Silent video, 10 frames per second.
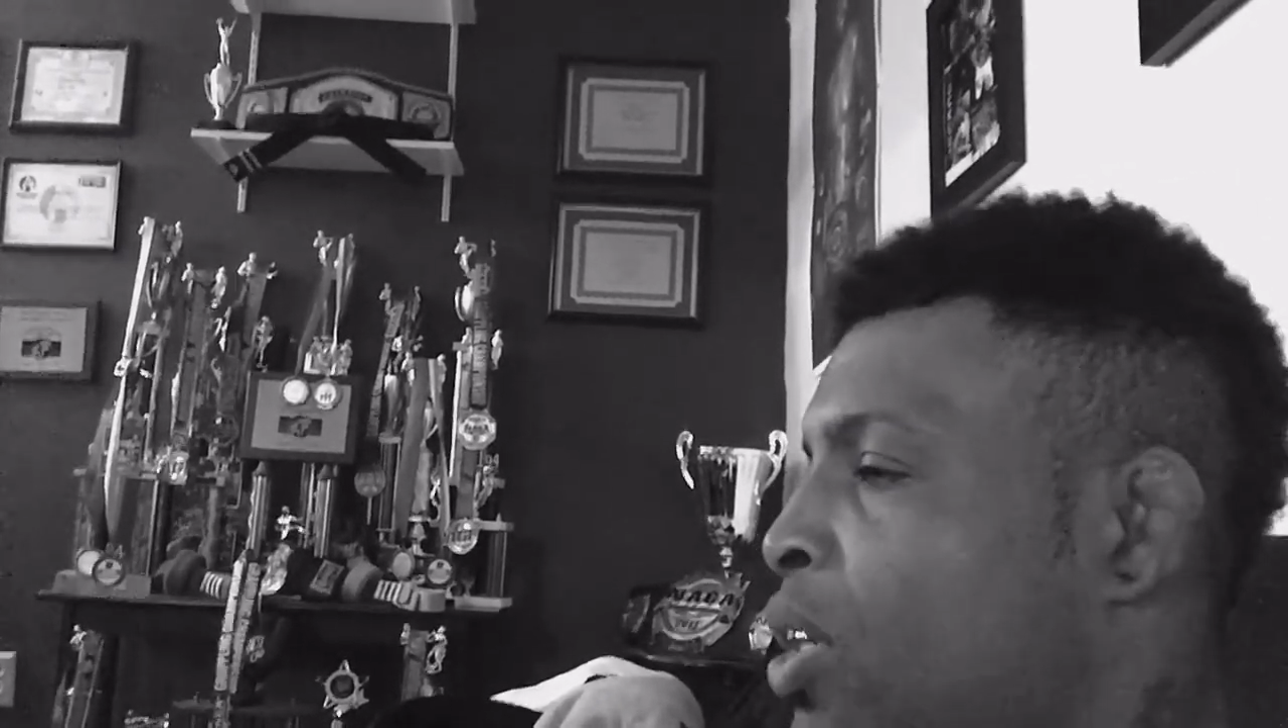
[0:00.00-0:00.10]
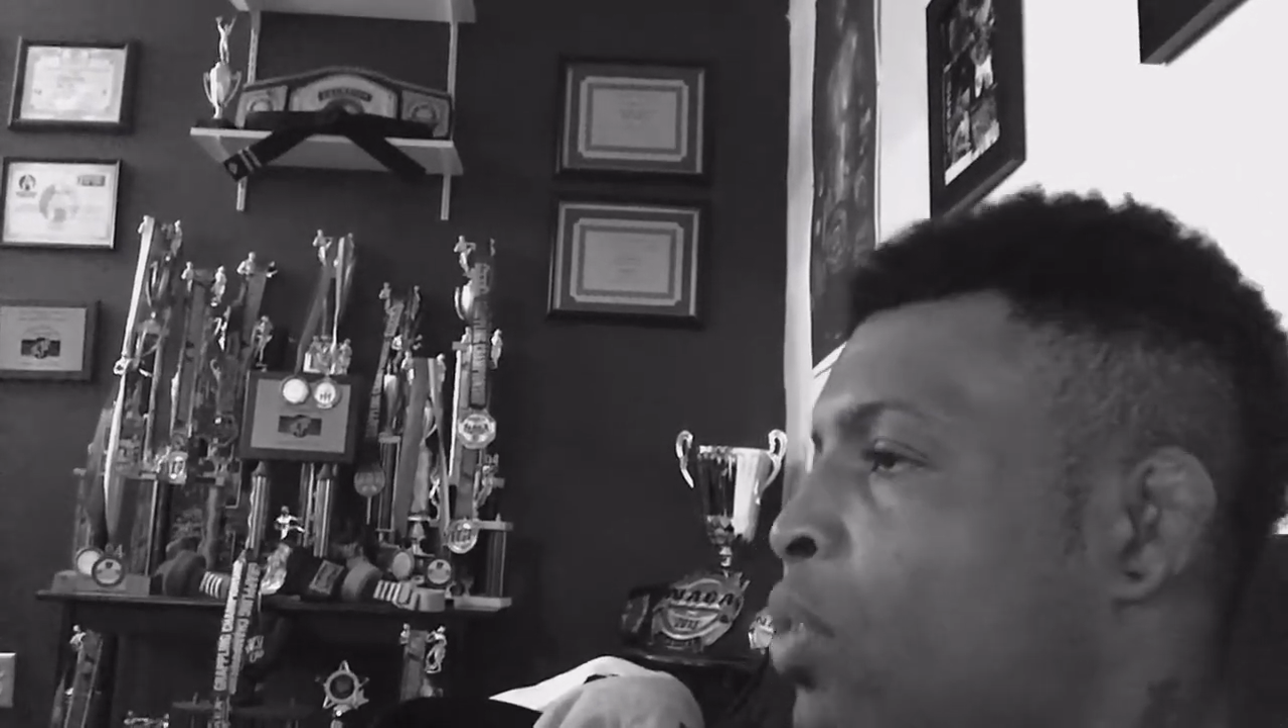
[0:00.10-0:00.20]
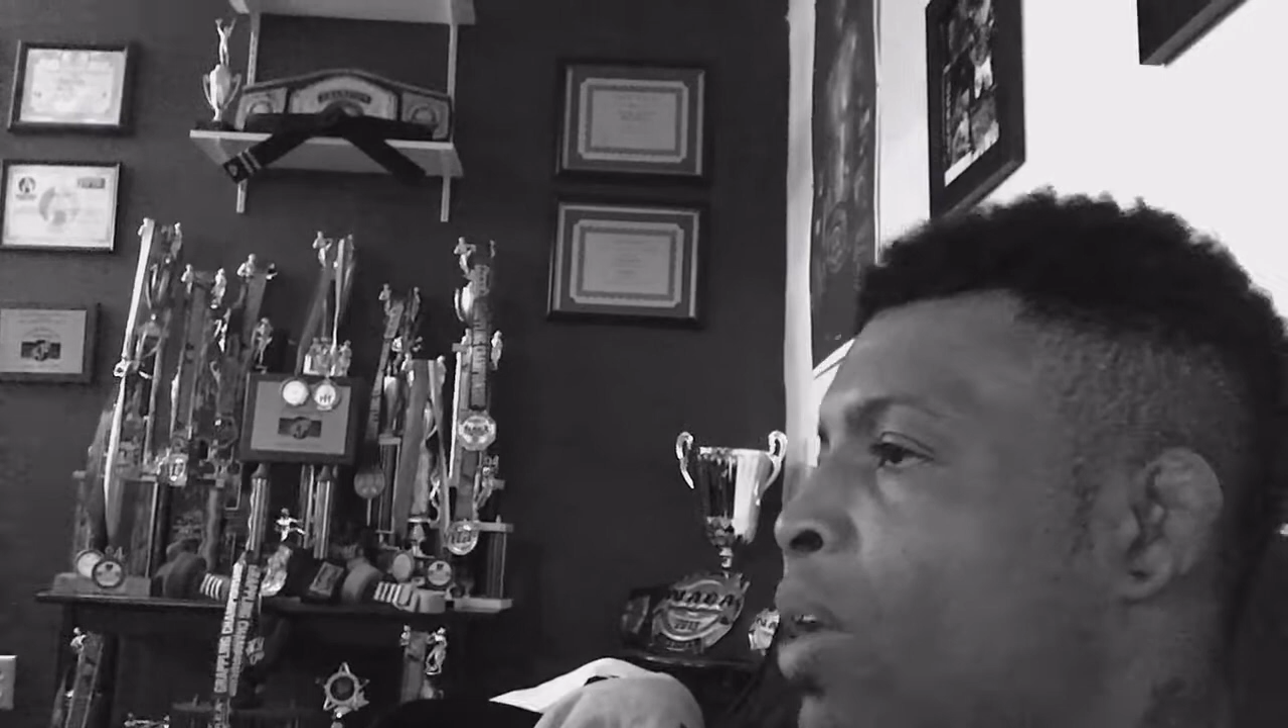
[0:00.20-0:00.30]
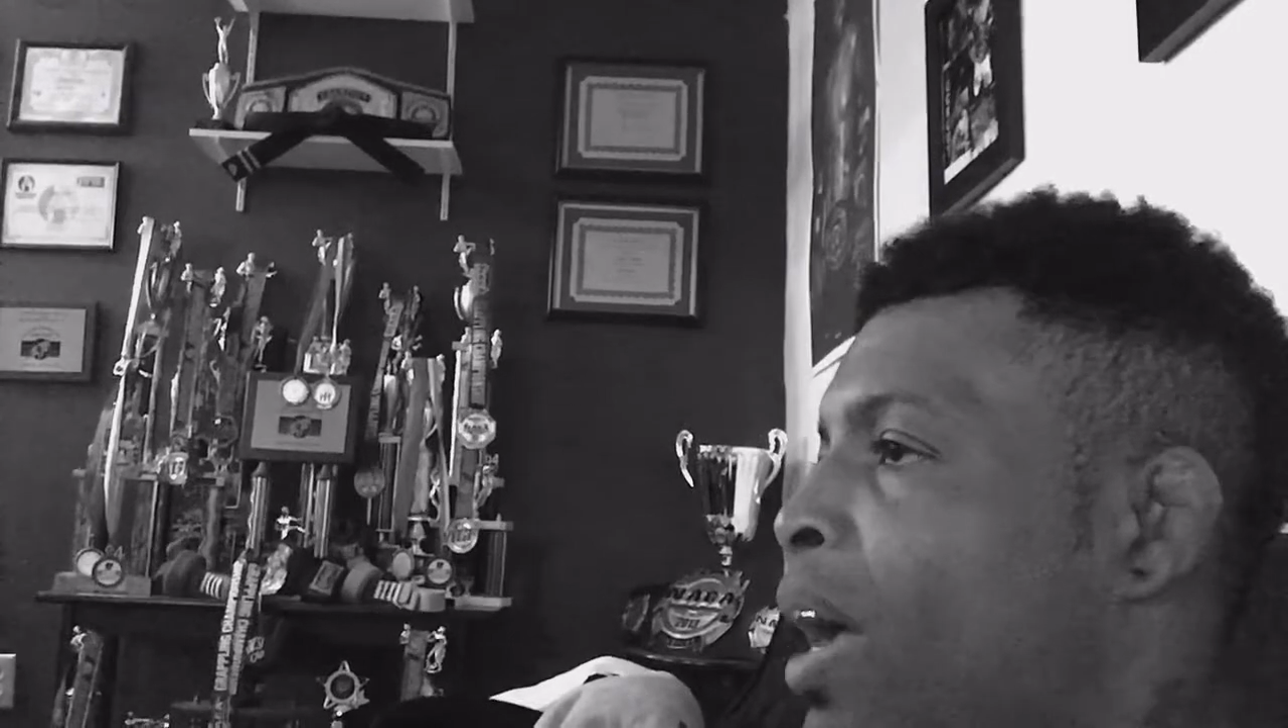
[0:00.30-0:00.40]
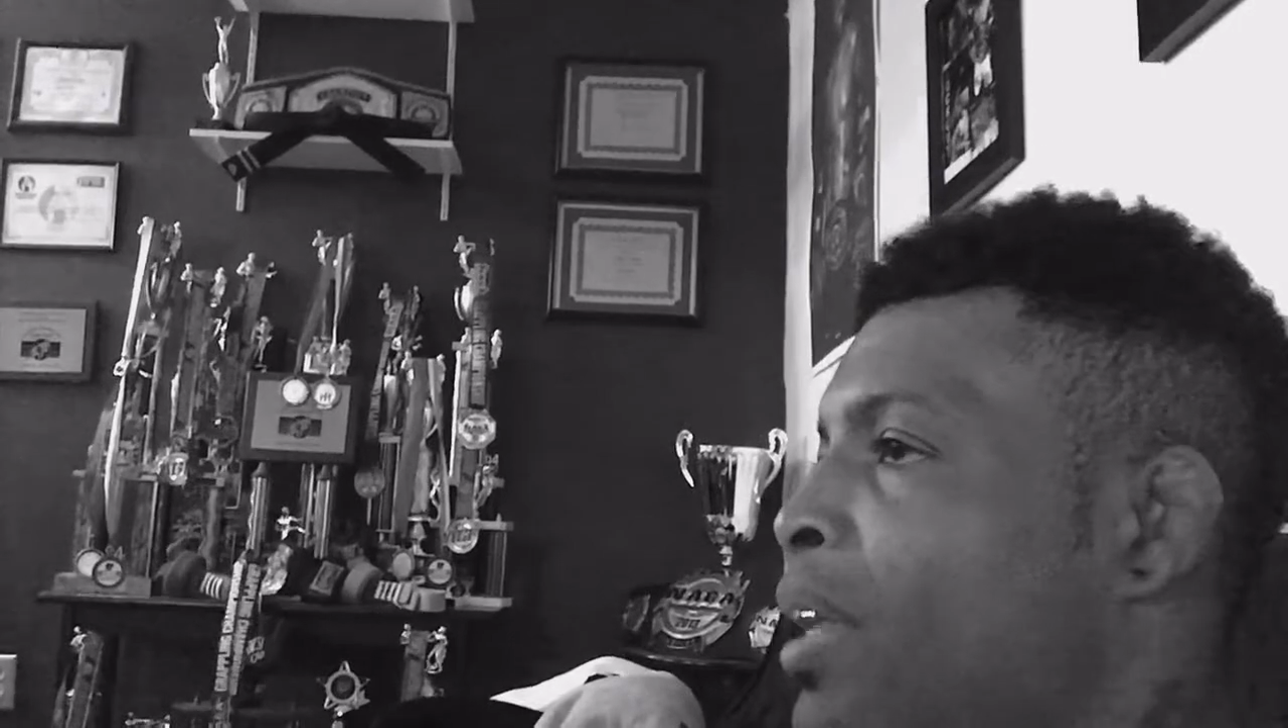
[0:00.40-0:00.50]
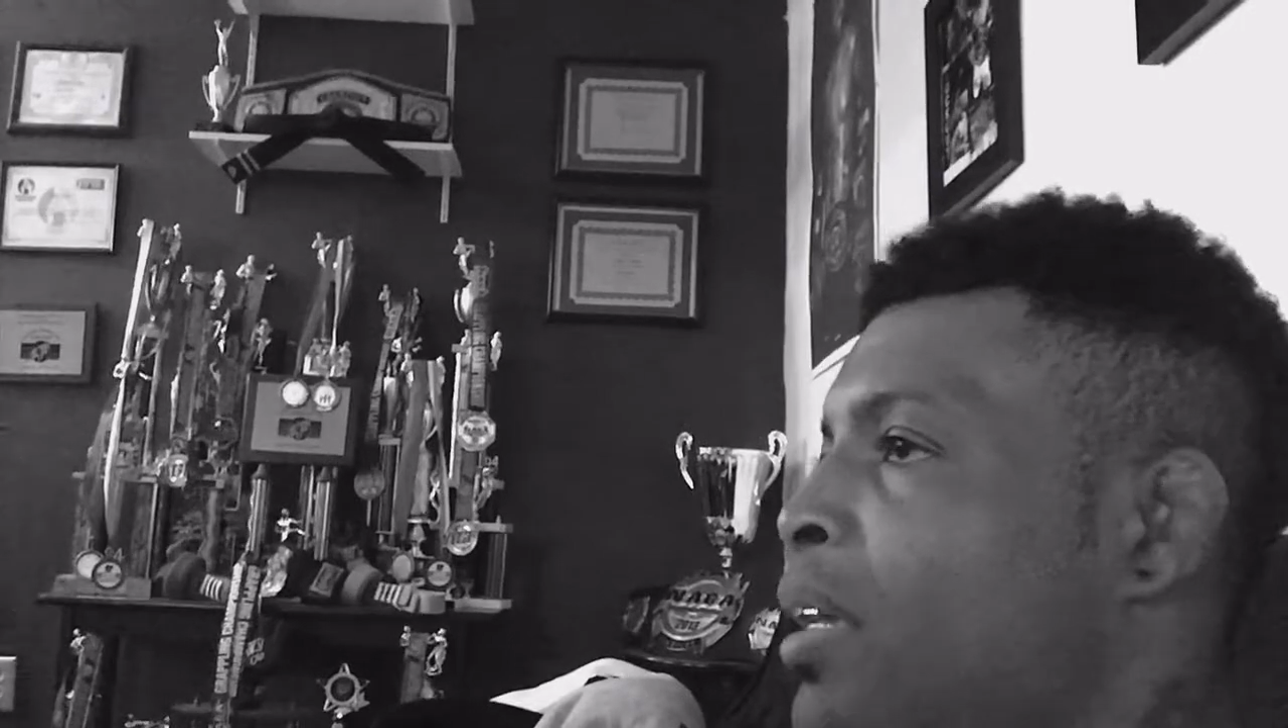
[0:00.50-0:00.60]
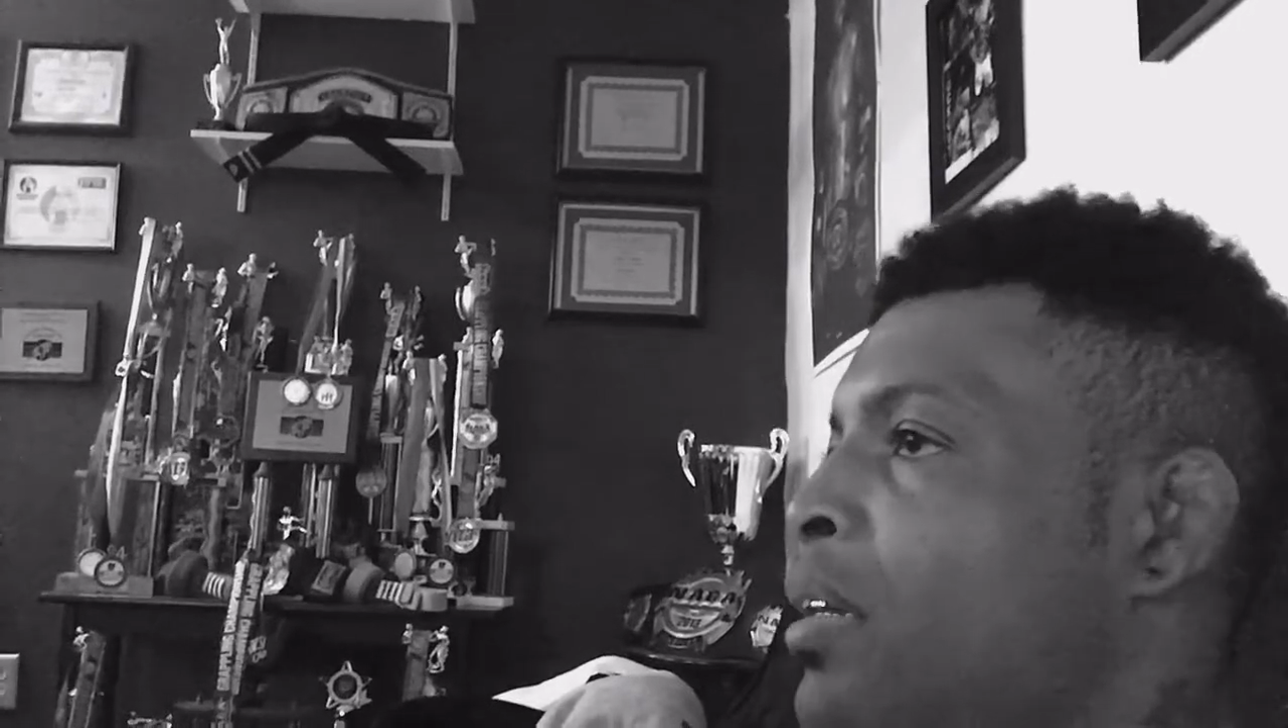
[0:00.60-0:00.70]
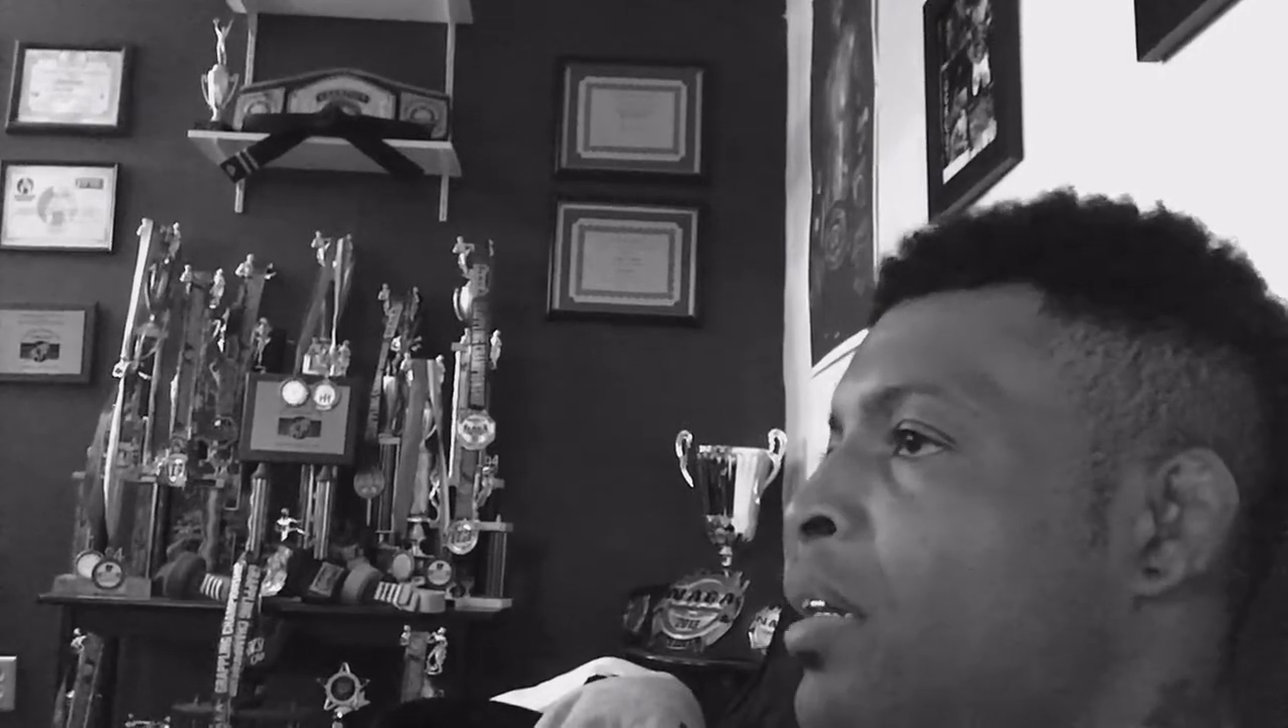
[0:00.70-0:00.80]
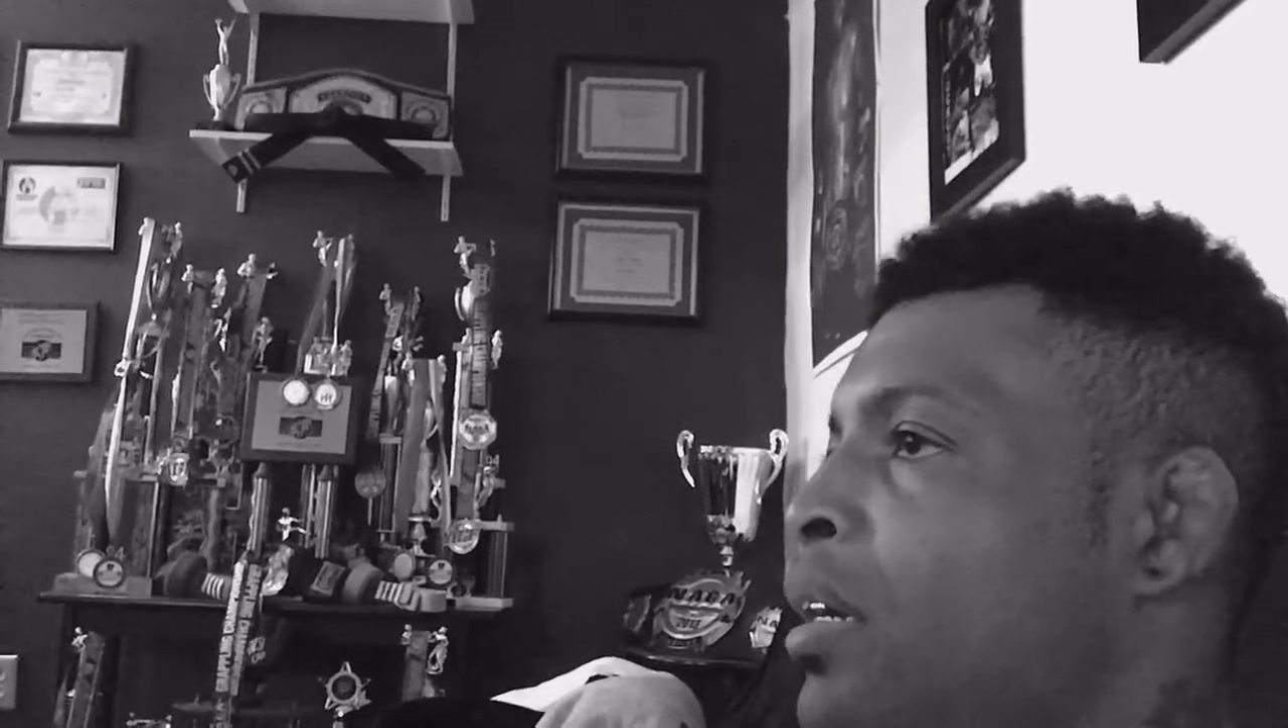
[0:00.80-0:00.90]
karate,